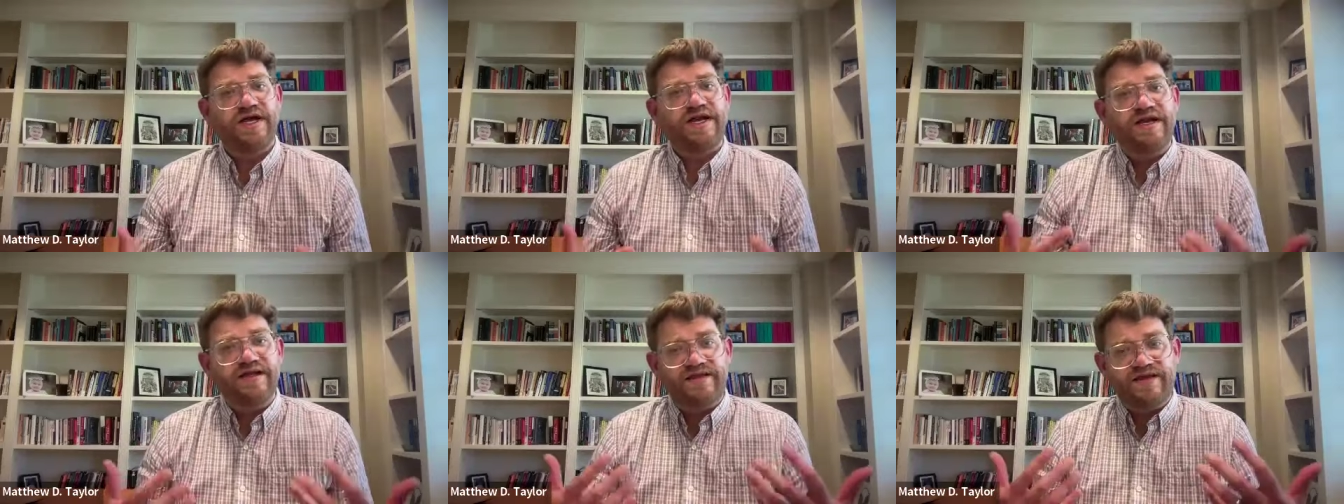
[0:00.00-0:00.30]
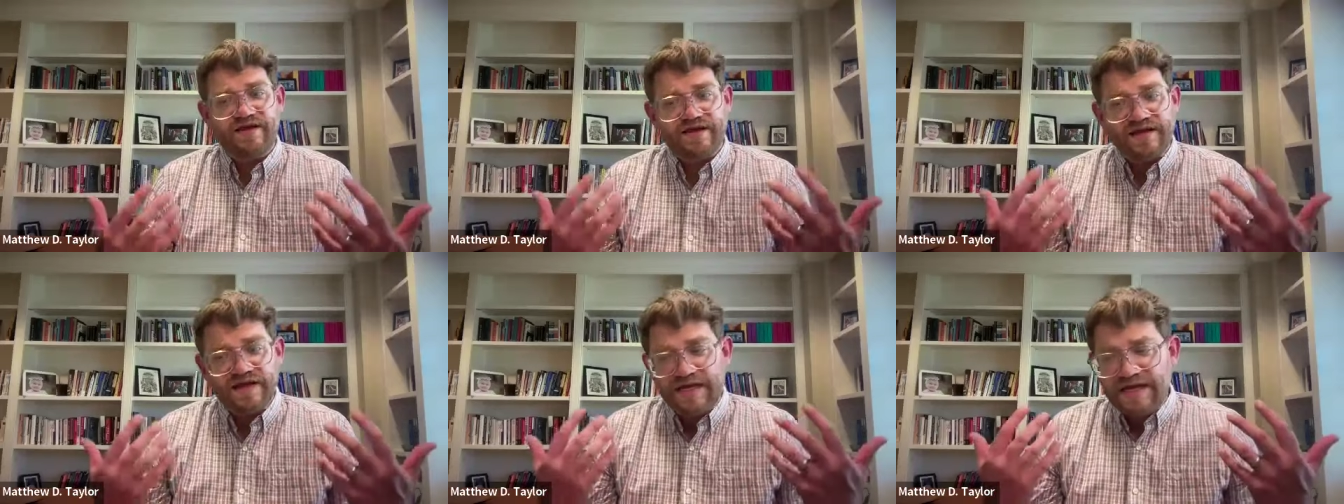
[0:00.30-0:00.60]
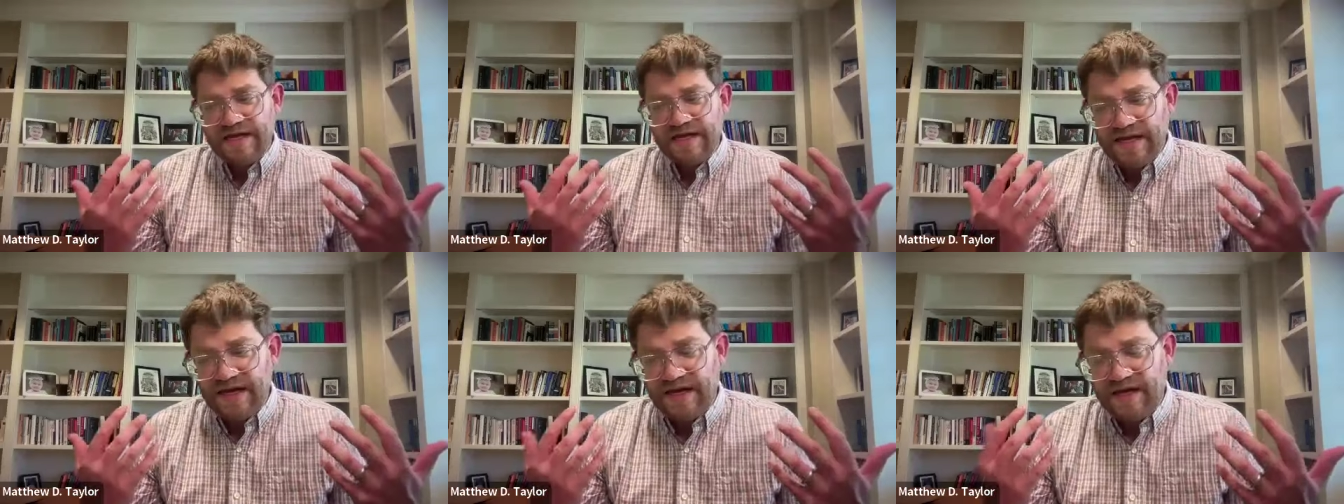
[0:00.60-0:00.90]
And I think
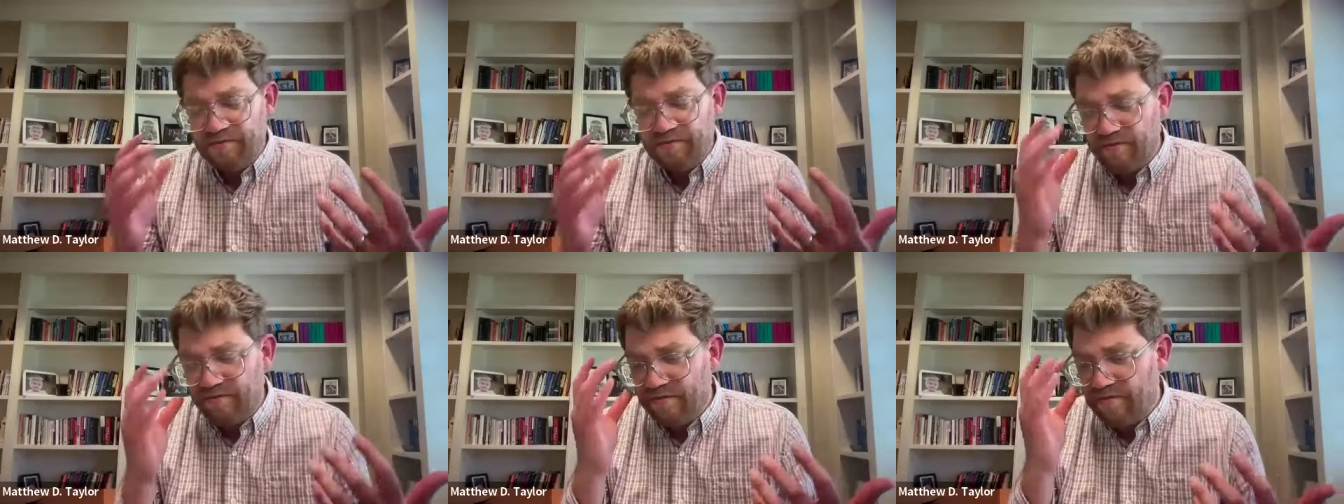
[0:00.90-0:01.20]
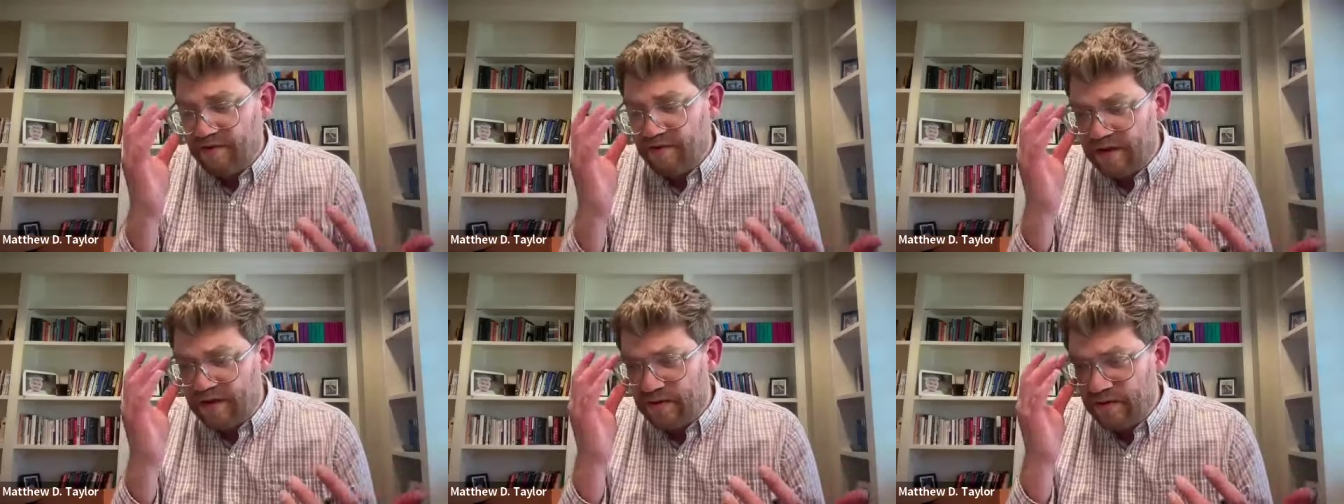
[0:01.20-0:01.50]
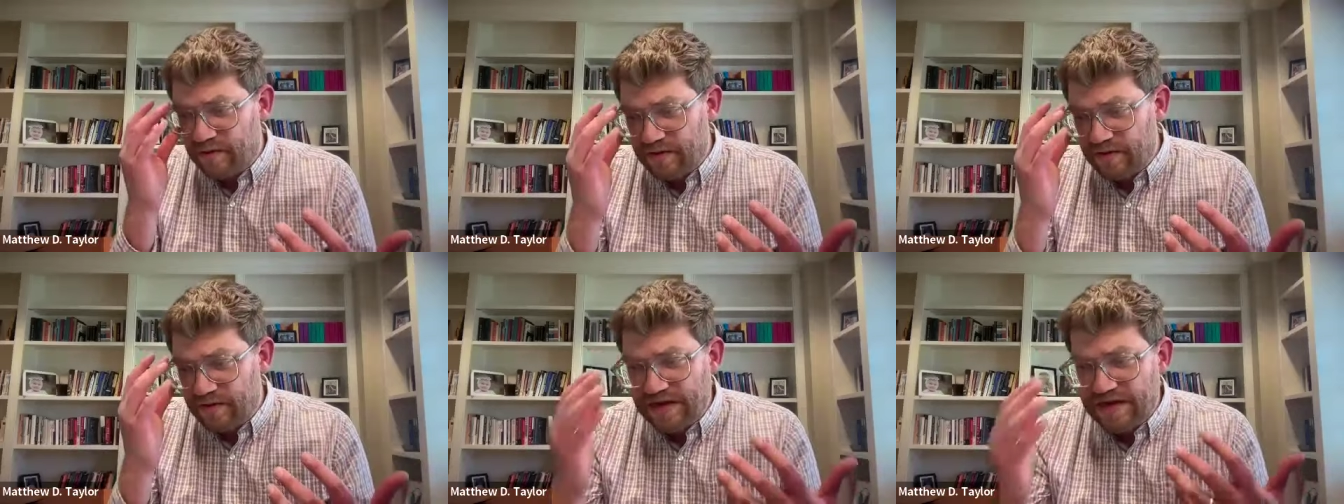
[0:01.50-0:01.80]
um,
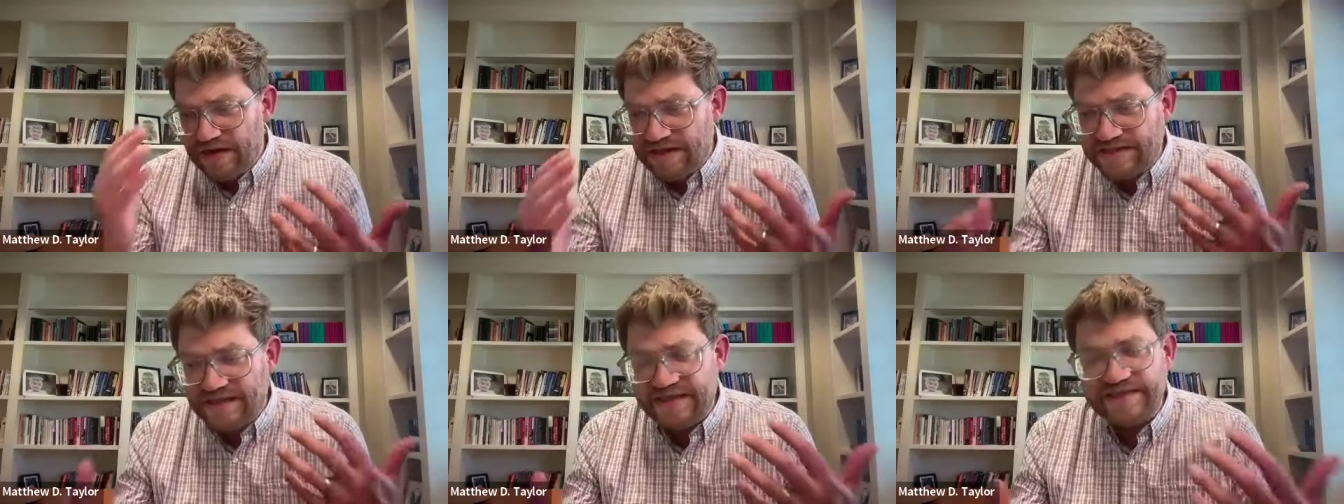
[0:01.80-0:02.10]
it,